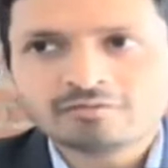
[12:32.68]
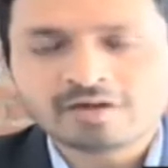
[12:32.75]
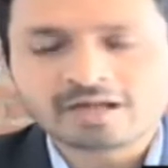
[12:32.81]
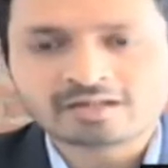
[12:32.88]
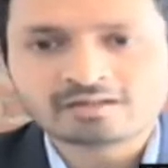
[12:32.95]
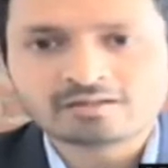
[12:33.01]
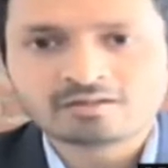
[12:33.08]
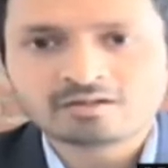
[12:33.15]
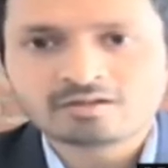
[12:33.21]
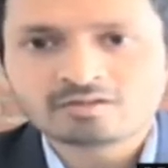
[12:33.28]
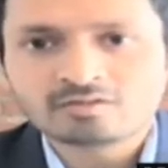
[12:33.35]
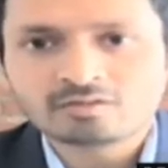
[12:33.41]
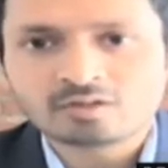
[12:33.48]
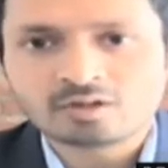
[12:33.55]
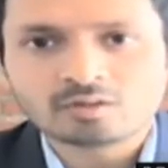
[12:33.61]

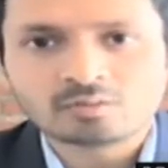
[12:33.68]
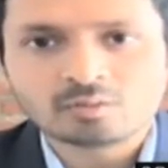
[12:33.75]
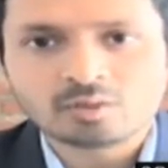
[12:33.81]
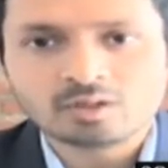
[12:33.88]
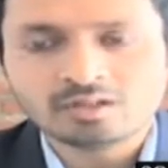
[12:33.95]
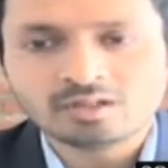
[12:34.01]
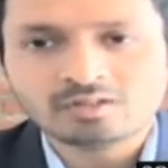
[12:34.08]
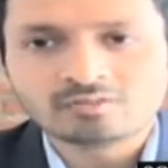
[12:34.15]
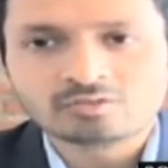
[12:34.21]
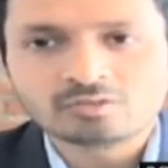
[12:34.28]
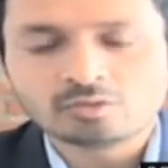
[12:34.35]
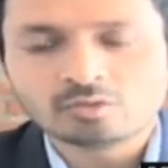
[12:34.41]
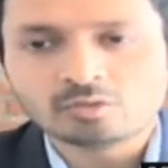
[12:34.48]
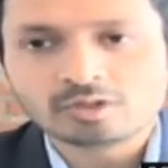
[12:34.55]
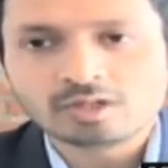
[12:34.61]
factors one needs
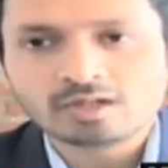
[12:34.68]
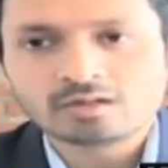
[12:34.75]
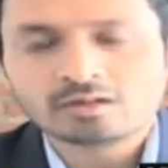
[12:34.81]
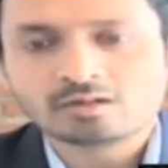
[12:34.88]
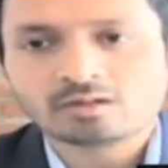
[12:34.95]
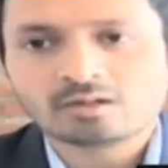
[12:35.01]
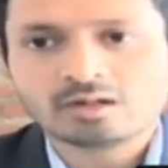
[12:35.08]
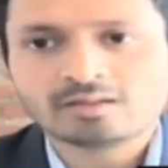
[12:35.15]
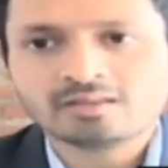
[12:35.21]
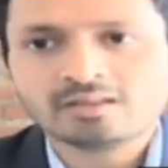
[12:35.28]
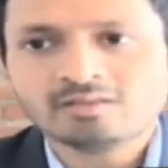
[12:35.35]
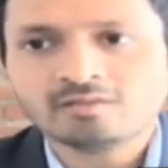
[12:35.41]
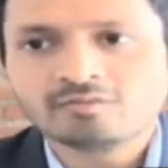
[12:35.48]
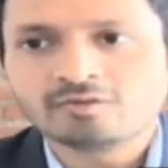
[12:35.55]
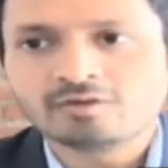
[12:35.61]
to look at. I
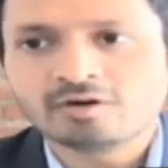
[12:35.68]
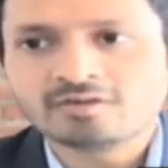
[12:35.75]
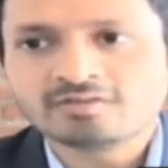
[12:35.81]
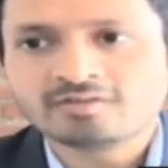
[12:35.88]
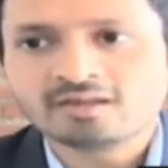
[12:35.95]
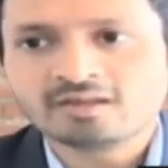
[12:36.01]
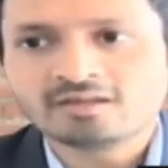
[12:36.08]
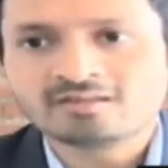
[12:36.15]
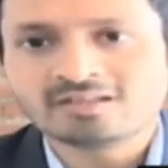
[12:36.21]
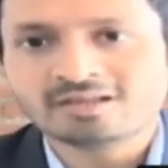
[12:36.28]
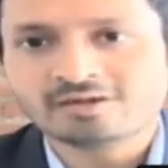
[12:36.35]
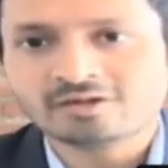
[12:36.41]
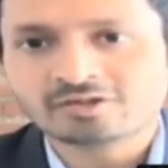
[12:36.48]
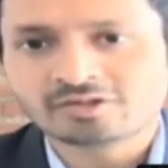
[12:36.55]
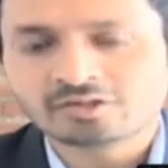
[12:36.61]
think the first thing is
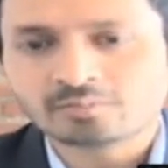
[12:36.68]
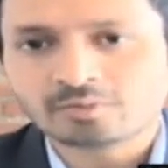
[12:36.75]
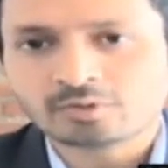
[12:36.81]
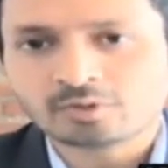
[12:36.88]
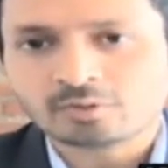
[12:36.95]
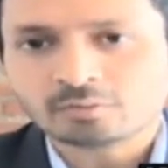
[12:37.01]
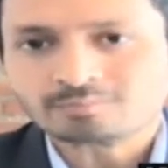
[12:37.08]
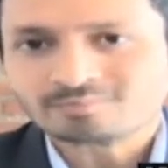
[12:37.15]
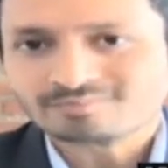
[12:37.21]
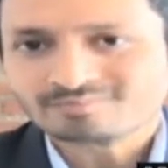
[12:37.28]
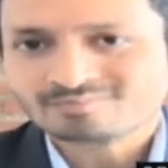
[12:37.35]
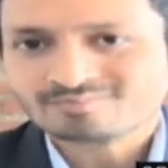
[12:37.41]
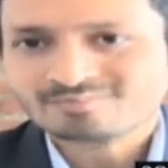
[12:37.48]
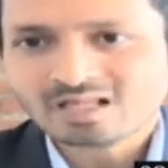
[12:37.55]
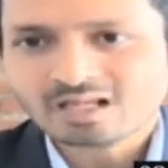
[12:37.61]
leadership.
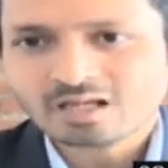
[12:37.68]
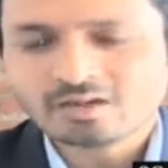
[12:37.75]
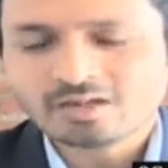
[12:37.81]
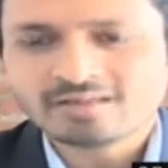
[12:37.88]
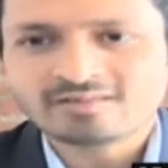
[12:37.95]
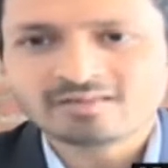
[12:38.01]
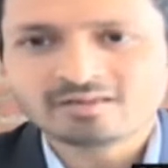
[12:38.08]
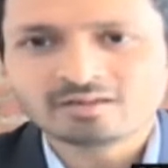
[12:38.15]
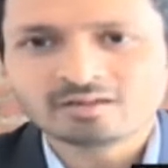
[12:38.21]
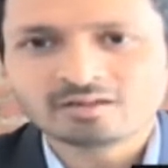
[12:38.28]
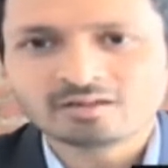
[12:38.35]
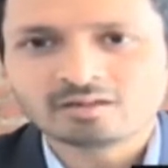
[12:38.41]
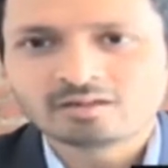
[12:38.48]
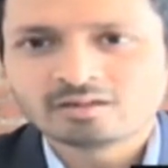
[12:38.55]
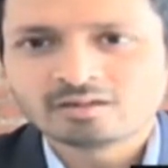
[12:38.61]
Is it
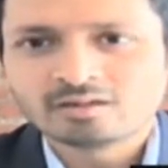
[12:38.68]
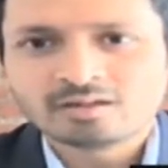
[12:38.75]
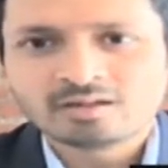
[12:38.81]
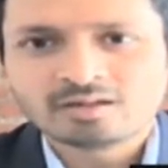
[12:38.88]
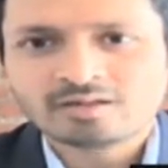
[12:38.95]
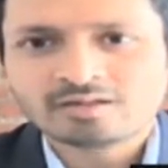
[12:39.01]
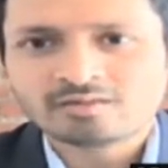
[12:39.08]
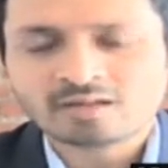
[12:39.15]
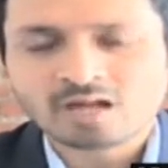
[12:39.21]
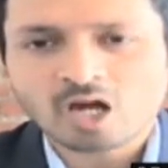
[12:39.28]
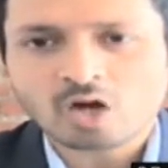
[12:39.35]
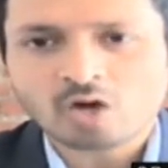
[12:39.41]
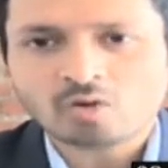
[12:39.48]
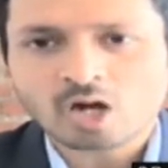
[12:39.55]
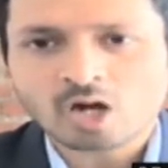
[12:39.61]
a is
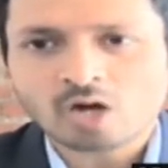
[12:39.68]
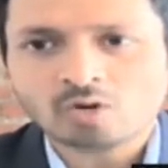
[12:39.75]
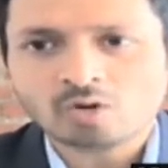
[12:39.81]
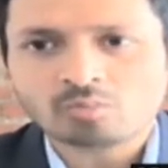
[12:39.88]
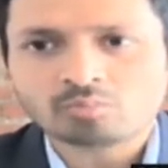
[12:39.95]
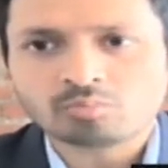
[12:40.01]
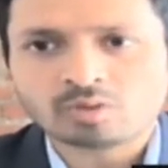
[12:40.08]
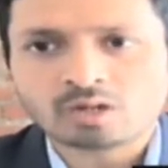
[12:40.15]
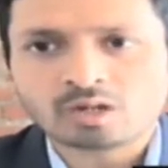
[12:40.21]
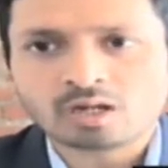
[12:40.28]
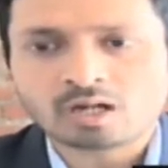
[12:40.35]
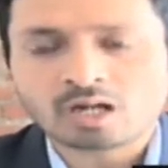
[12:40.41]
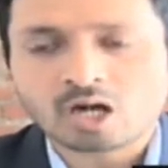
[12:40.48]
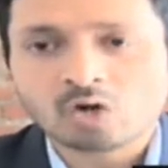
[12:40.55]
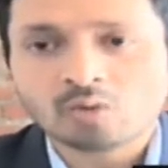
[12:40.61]

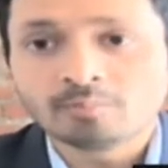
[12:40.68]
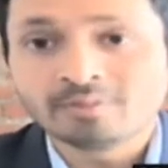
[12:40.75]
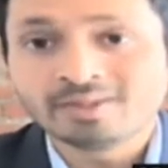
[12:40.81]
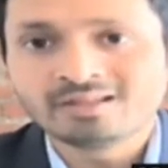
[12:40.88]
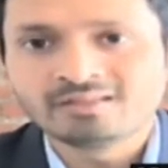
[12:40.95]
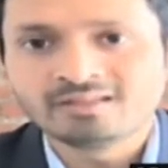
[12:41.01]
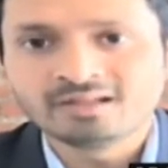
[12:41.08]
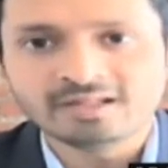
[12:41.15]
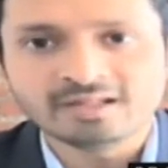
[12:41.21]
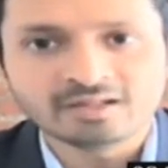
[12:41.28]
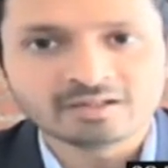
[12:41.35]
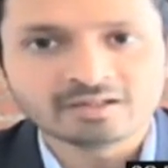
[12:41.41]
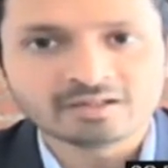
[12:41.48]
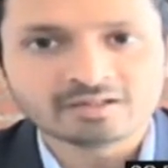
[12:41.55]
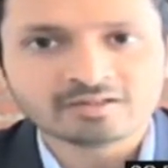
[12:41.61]
how big the
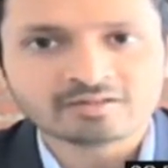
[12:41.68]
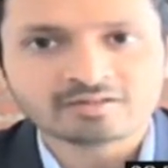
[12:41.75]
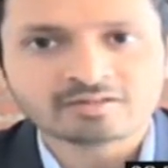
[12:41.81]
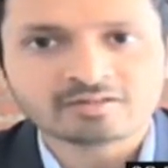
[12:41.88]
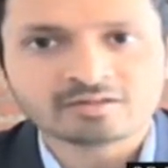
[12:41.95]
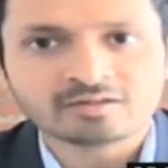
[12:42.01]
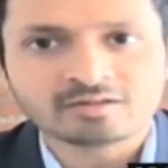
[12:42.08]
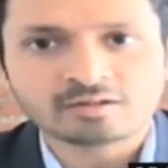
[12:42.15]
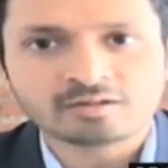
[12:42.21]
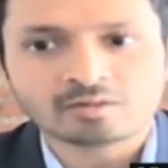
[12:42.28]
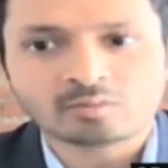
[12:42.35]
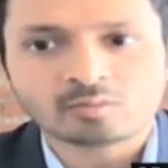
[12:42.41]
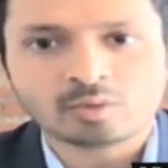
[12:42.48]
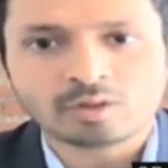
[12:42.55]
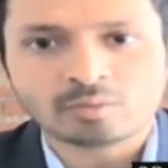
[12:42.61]
leader it is? Is it
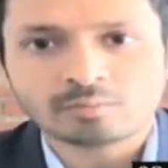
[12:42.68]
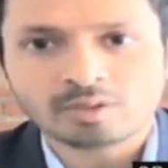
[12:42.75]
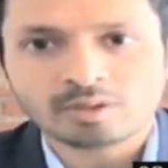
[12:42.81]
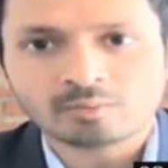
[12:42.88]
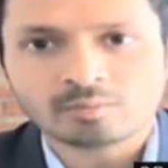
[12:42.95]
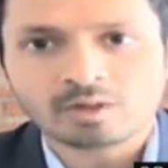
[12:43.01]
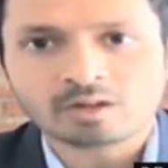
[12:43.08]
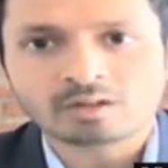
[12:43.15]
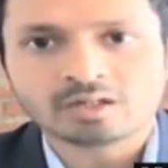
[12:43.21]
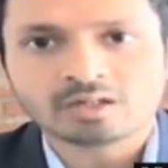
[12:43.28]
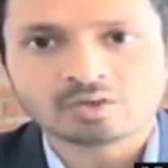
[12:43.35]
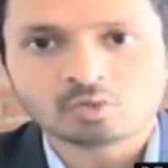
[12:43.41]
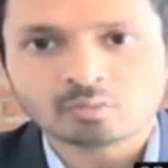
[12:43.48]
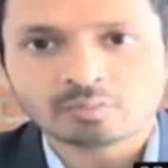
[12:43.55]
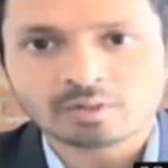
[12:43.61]
a one-player
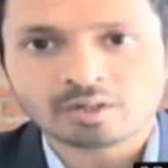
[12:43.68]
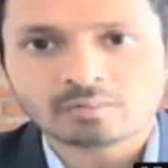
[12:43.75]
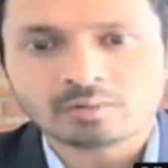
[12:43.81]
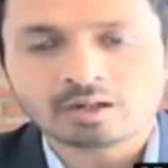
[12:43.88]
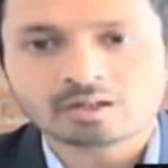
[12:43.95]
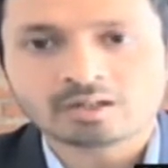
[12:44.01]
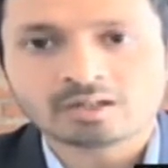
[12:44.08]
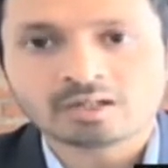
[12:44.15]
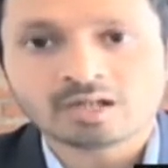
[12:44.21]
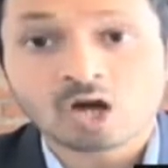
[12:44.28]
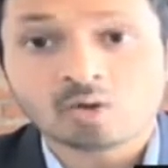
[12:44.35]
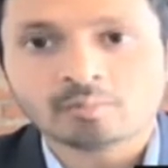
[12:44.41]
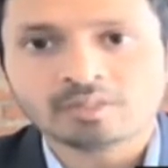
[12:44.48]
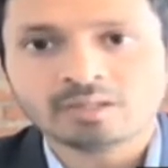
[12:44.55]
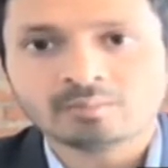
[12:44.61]
market, two-player market?
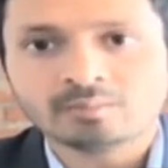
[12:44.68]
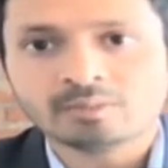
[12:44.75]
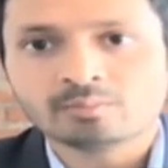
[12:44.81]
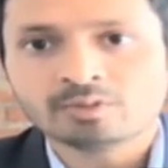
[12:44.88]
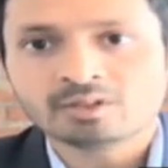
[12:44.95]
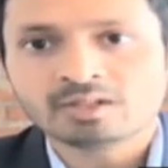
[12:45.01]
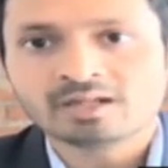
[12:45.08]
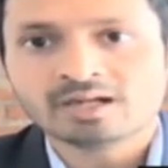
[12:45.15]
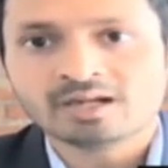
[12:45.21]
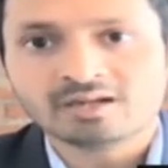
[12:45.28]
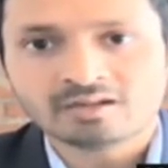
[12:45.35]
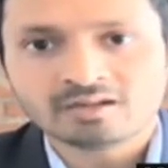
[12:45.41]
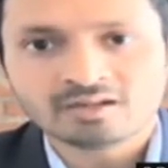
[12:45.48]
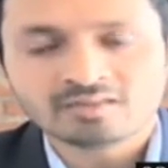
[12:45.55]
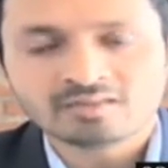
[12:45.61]
How many people can
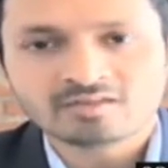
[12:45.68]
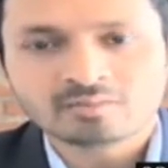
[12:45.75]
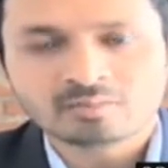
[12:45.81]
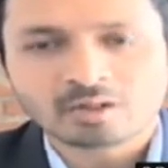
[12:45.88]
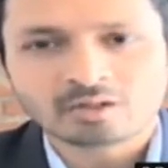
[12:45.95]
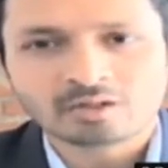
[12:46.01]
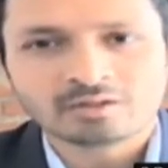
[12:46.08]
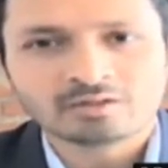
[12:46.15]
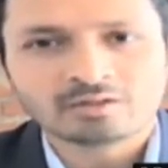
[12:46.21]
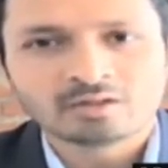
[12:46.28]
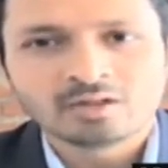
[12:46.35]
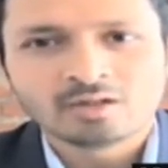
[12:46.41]
enter in this market?